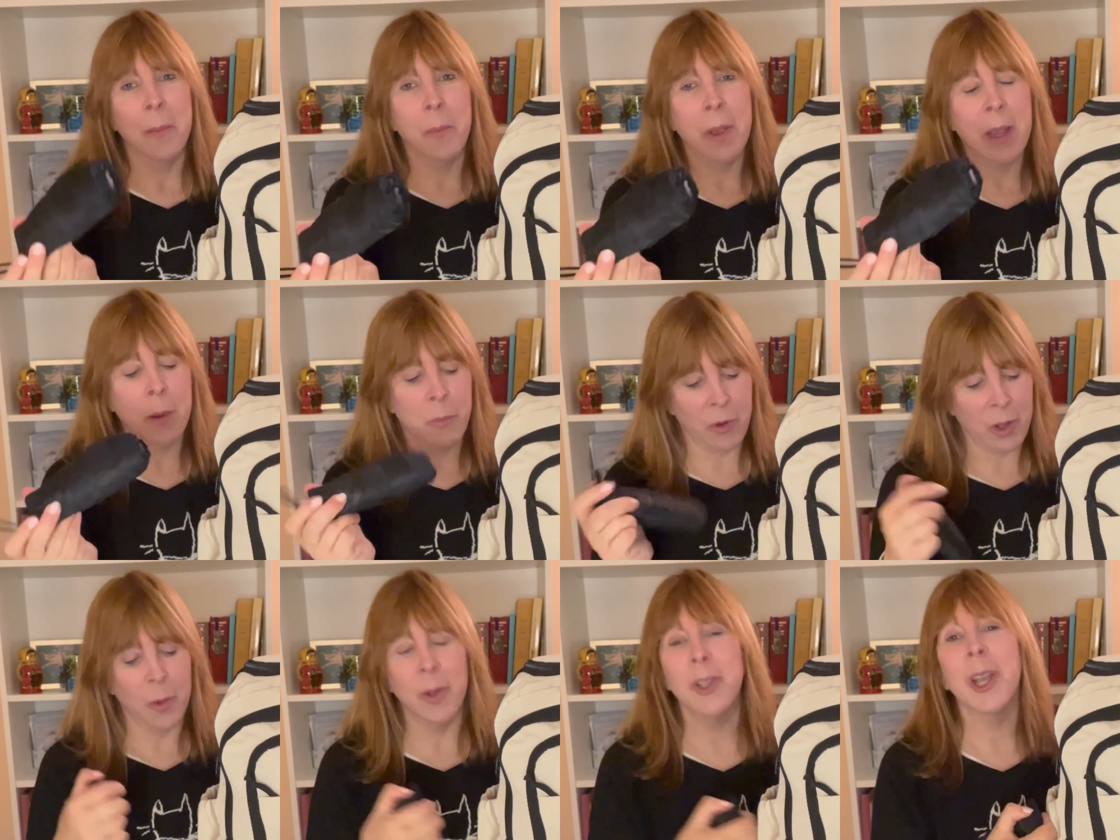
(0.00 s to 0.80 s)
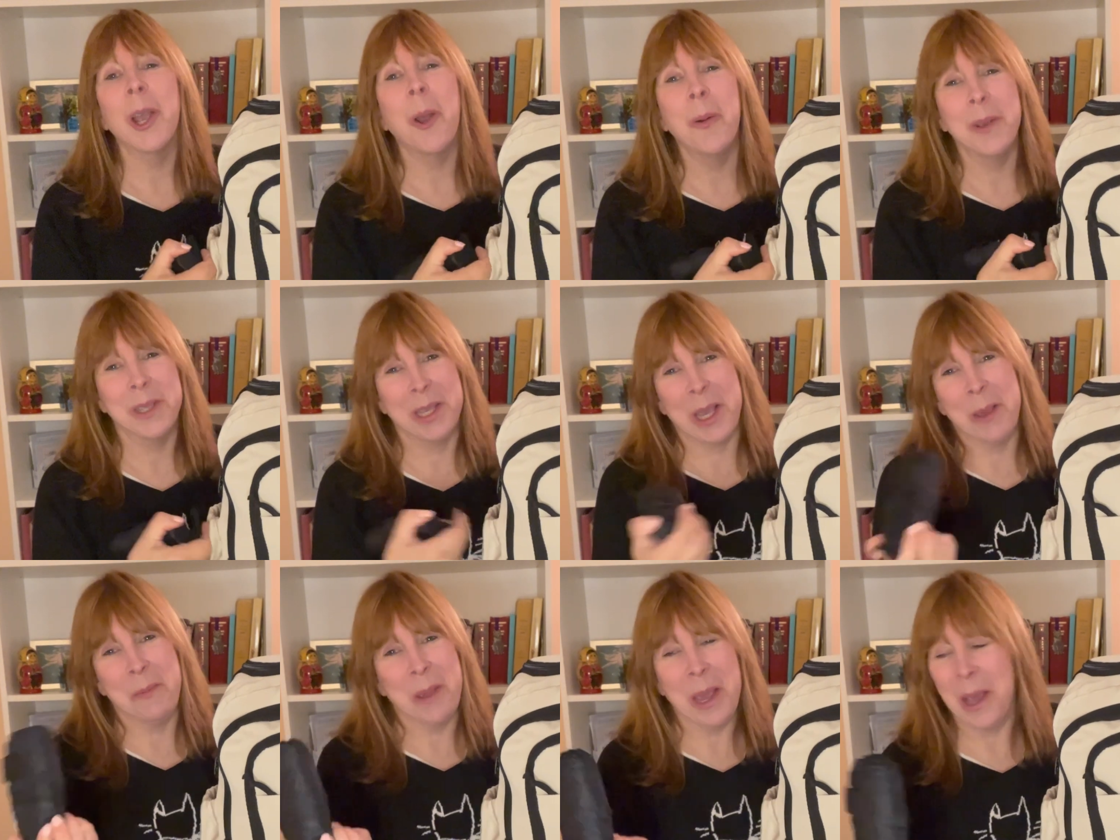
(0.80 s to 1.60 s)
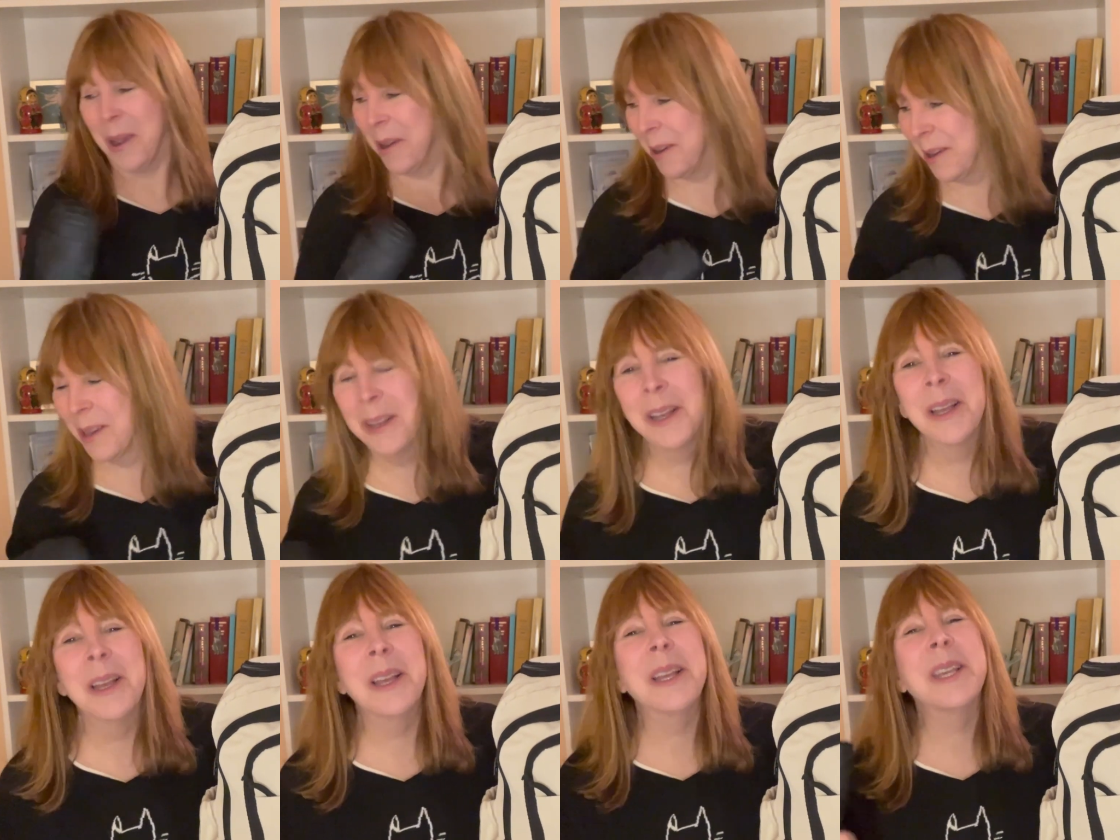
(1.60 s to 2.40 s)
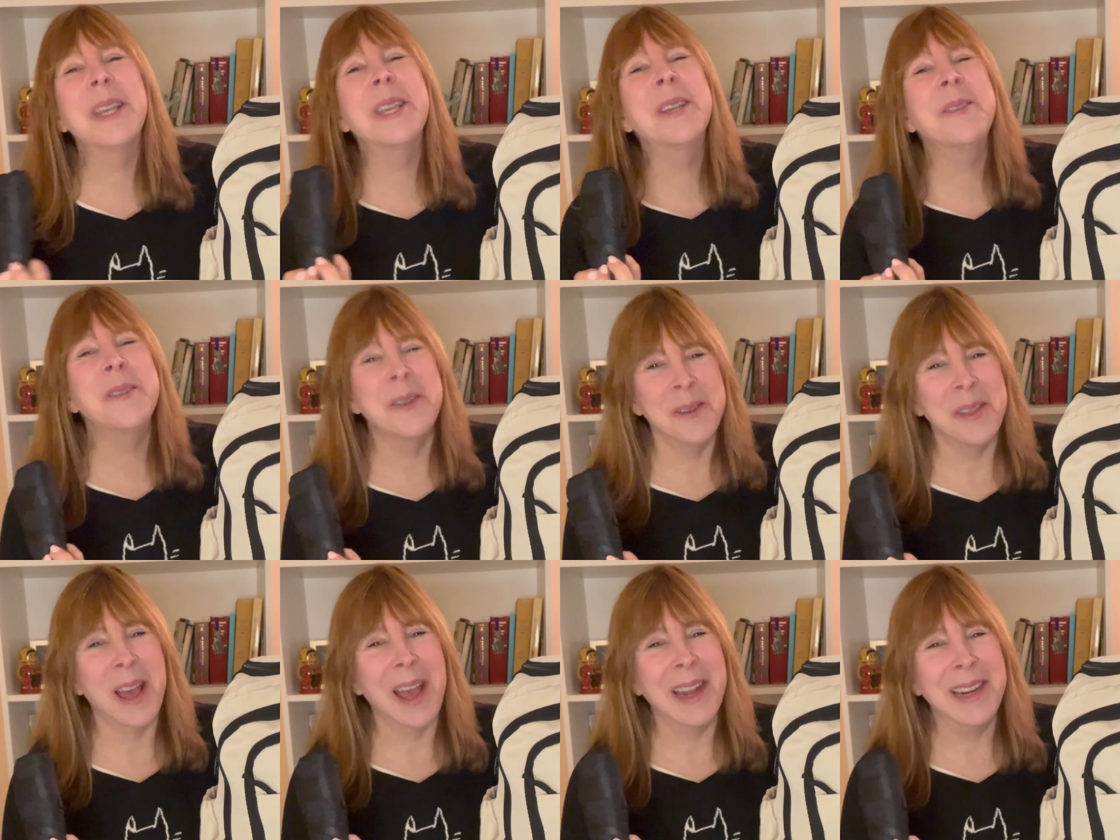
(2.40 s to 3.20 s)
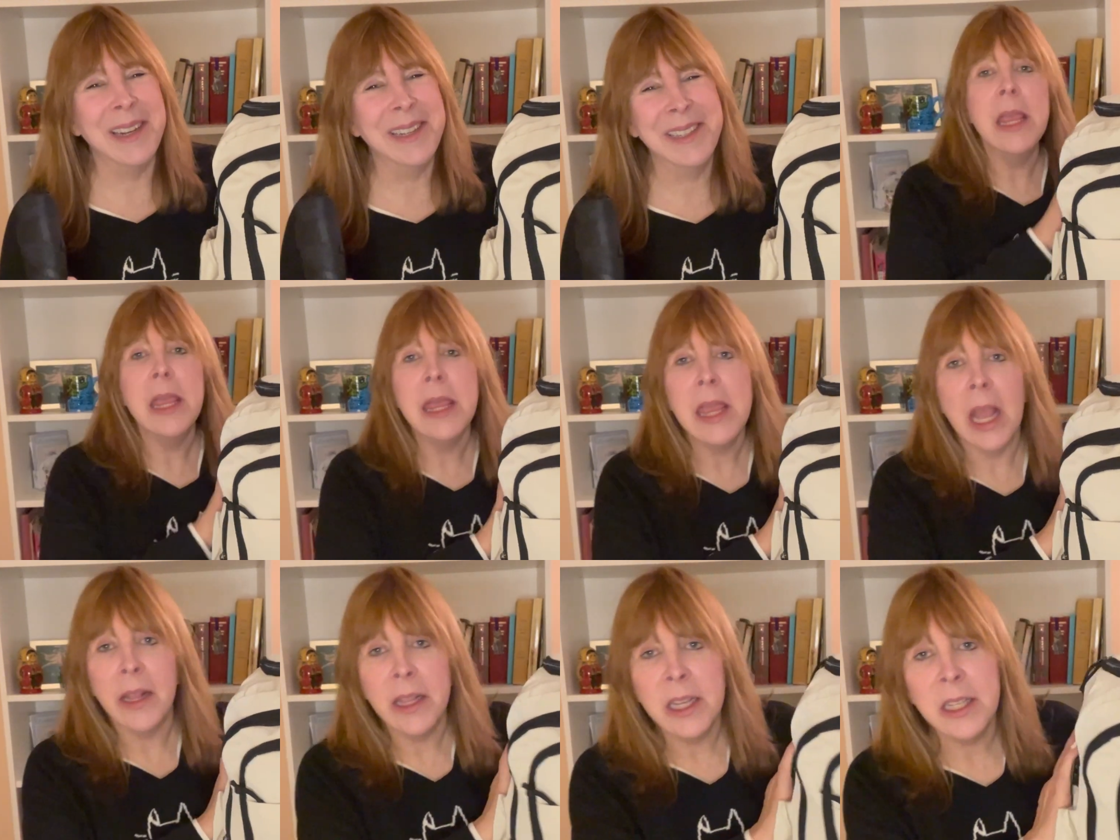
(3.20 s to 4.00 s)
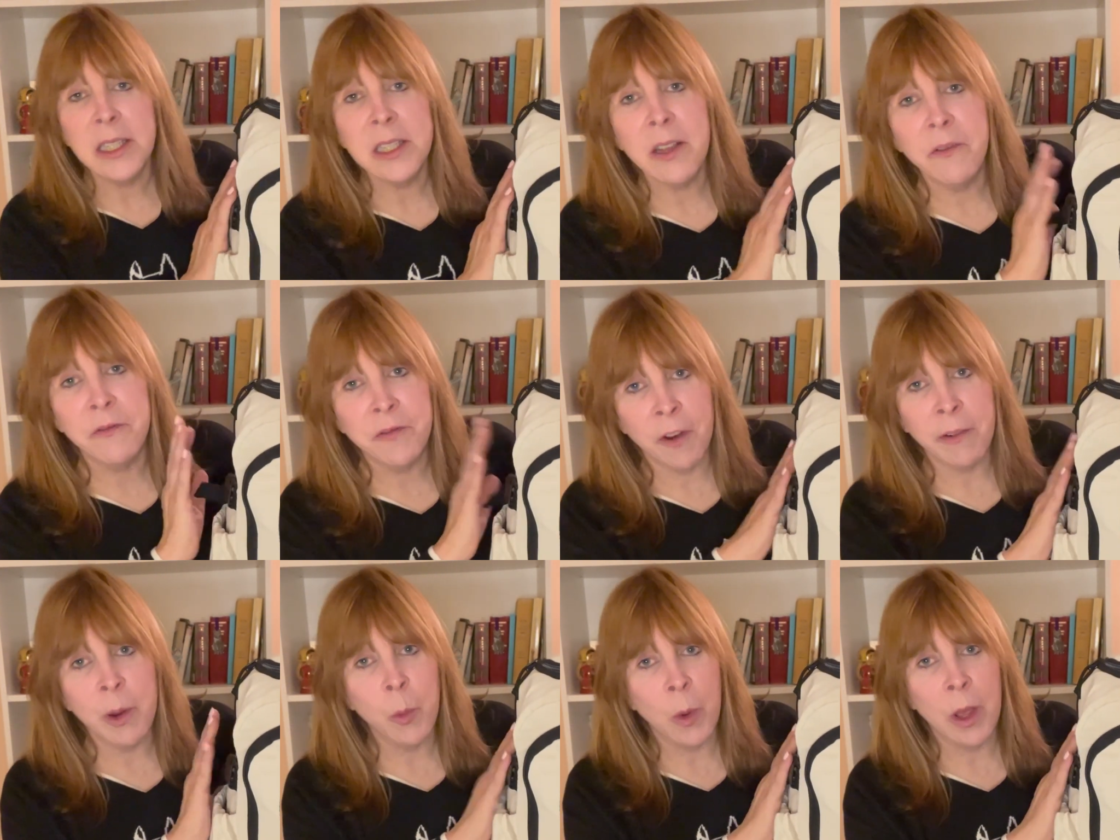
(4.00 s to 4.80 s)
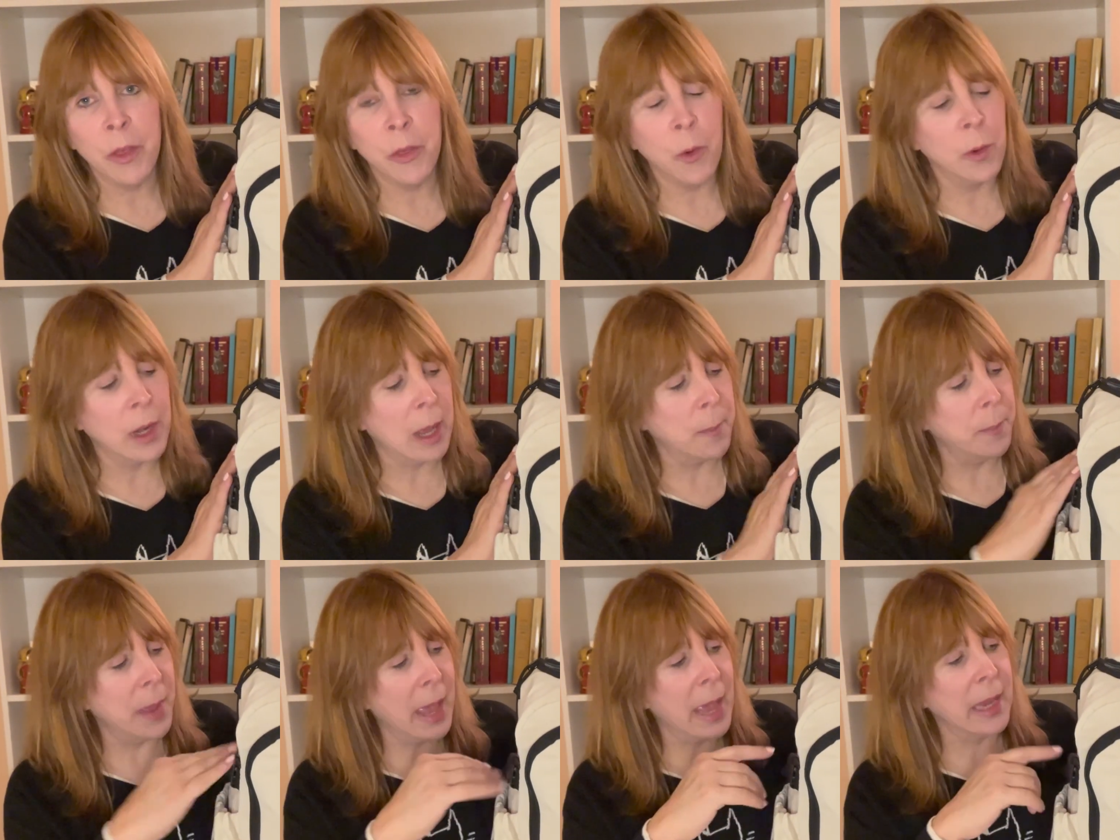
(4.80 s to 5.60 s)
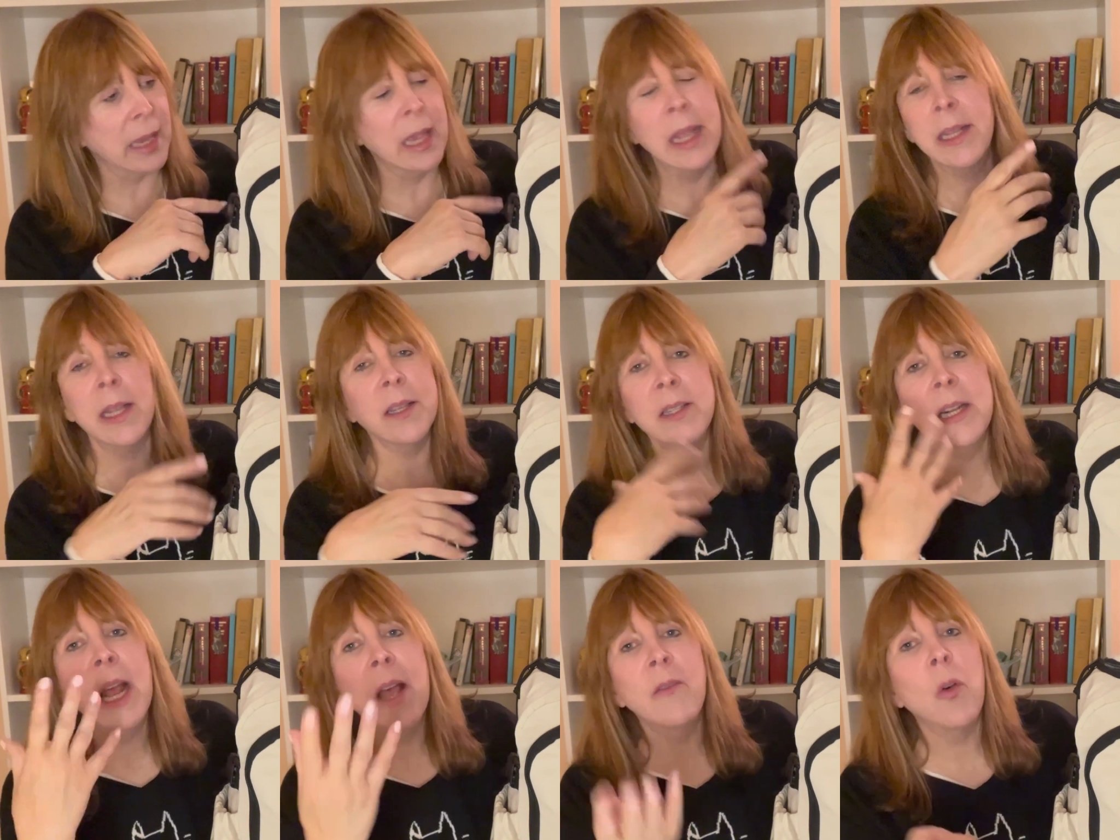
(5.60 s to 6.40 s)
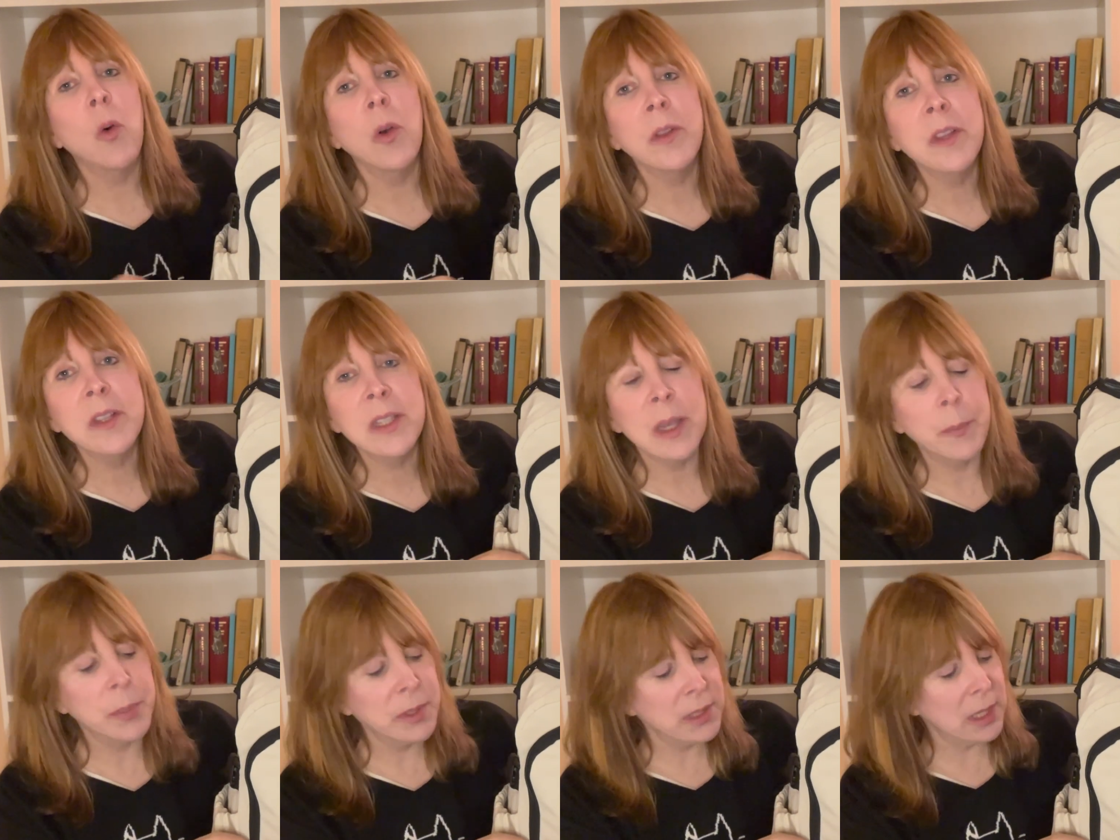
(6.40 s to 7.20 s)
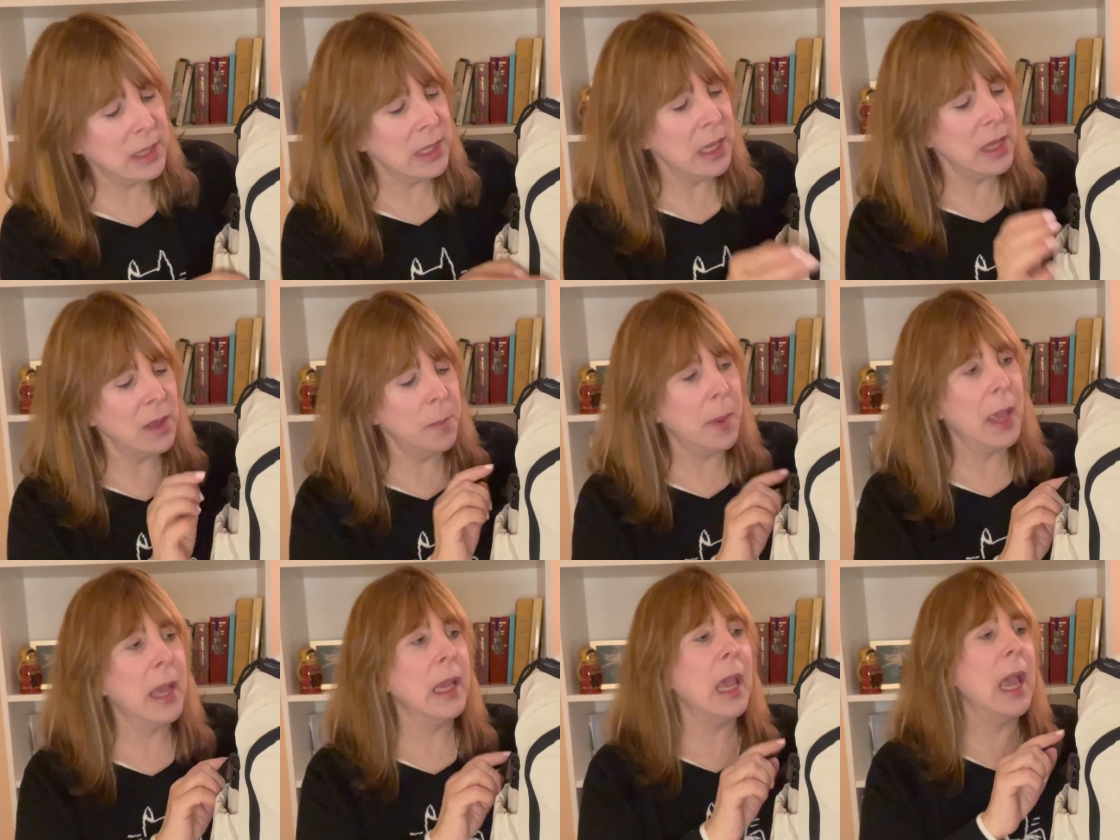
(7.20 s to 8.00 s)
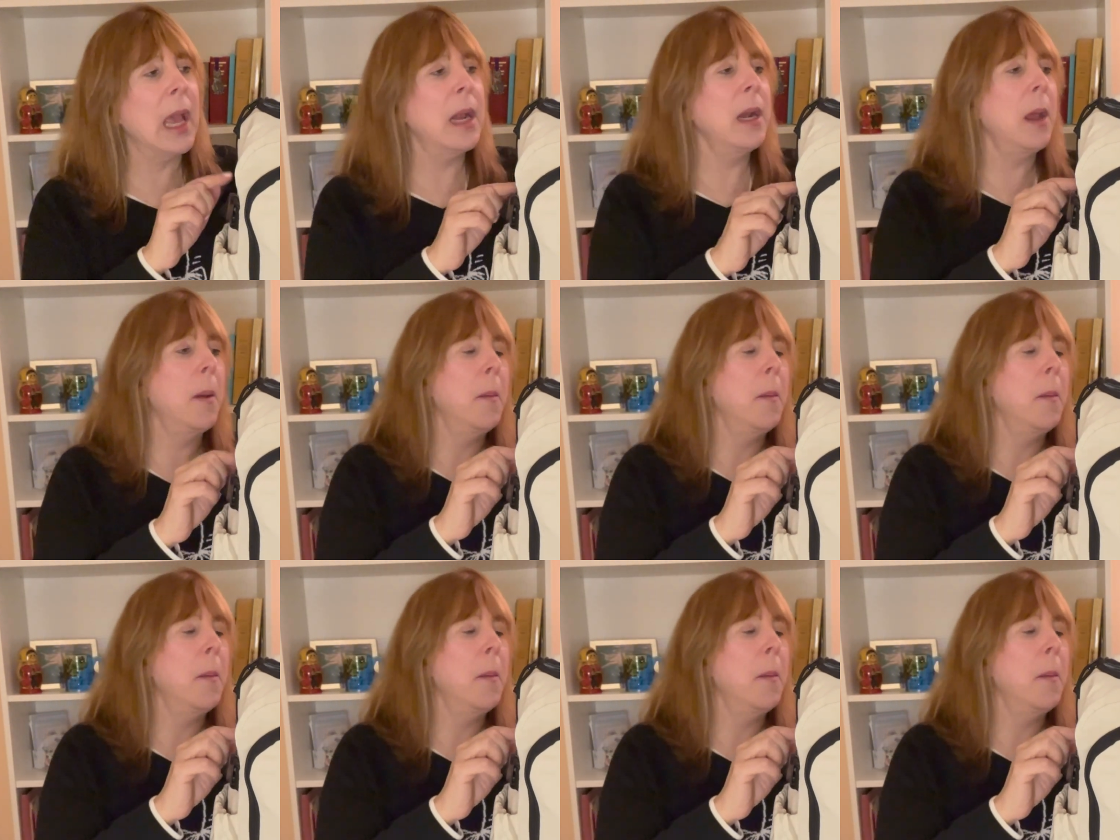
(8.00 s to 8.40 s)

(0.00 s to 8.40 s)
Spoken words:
my umbrella, which I always keep here. You knew that. Now this is a very well thought out bag. It doesn't have all the zippers that the other bag had.